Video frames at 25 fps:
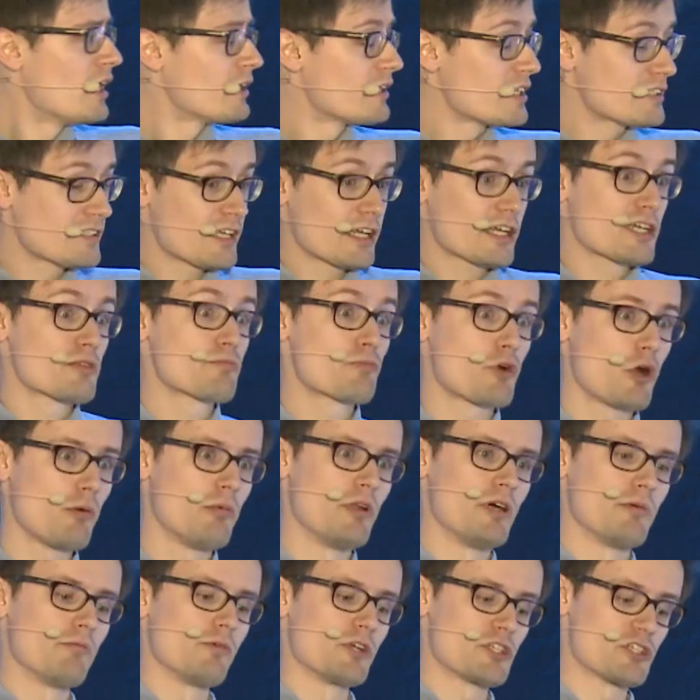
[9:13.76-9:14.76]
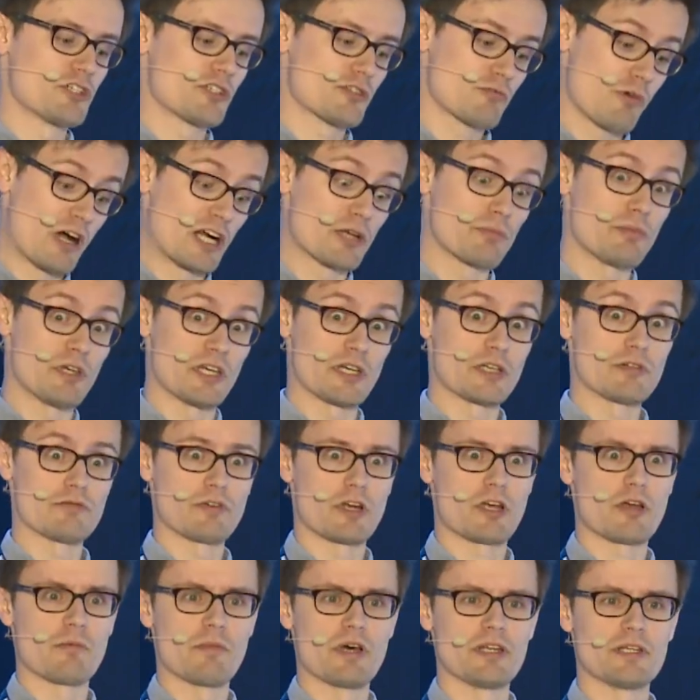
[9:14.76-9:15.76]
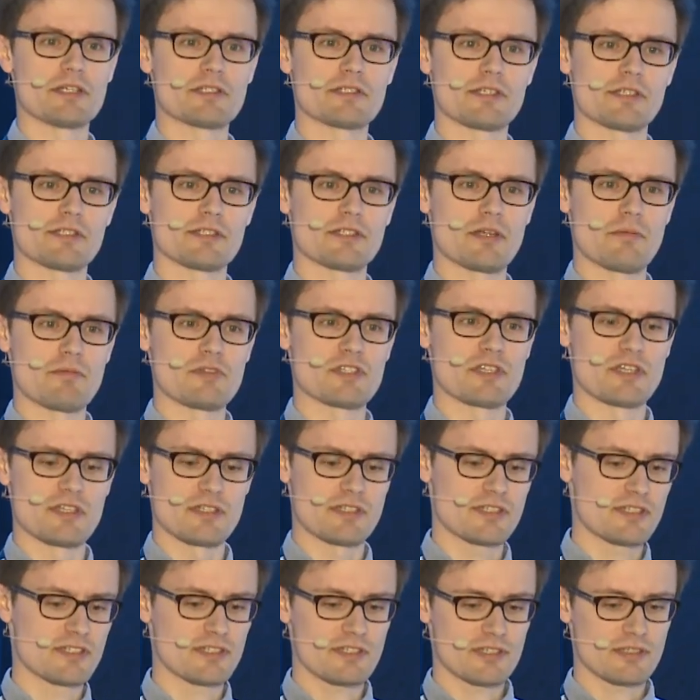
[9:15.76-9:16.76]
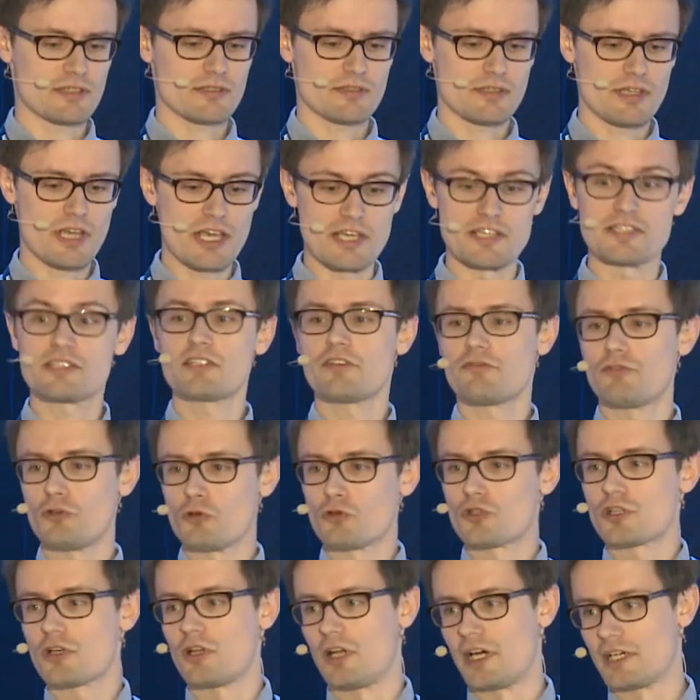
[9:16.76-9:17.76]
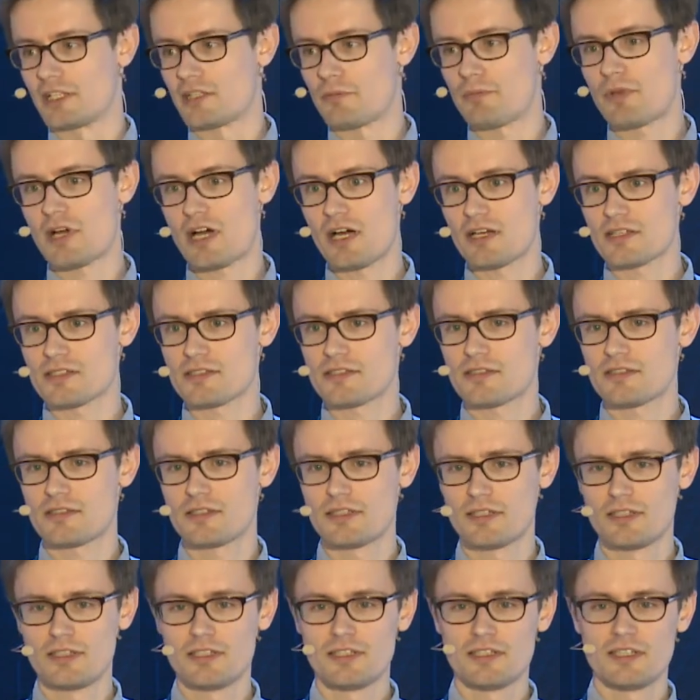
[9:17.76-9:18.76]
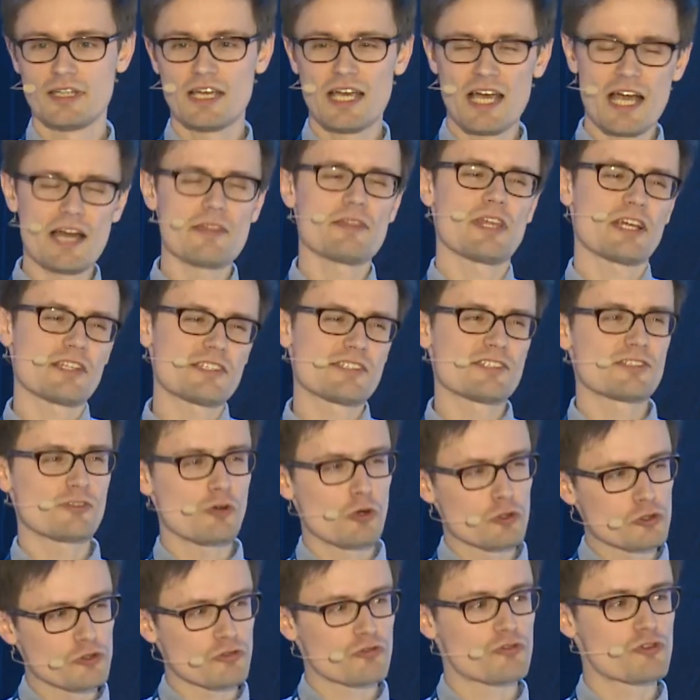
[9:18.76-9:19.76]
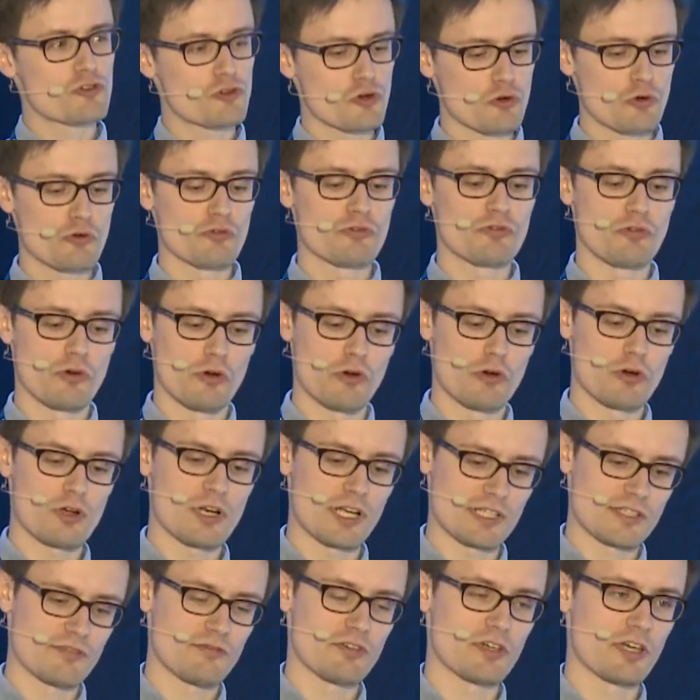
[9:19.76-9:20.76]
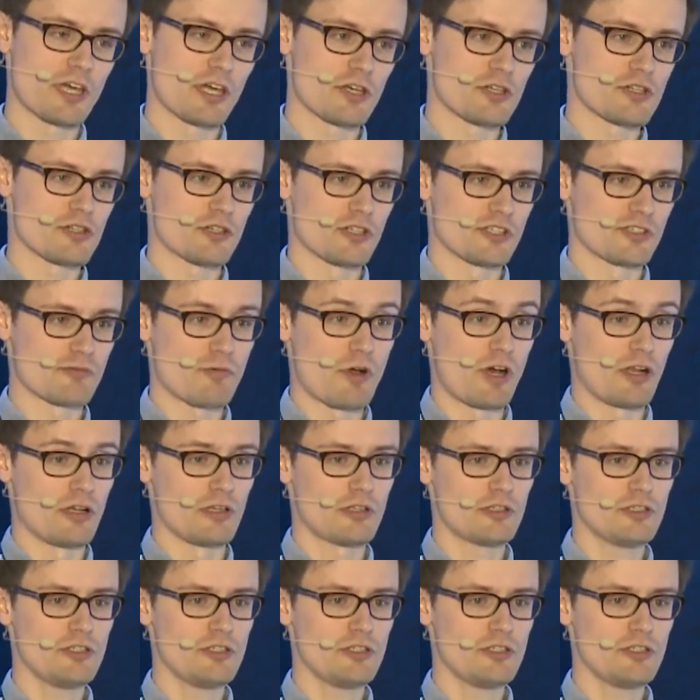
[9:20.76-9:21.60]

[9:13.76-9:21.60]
The second problem, which is quite big in recommender systems, is the future like the past? And that's sort of true for classification as well.